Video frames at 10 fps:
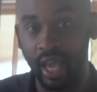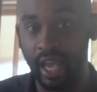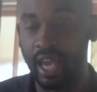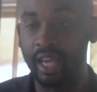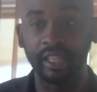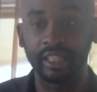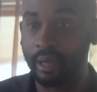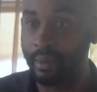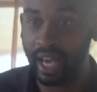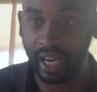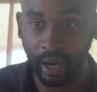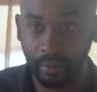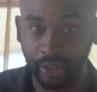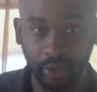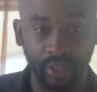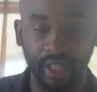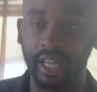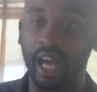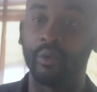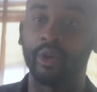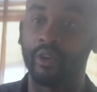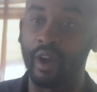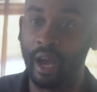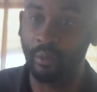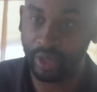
And anytime I had an opportunity, I would grab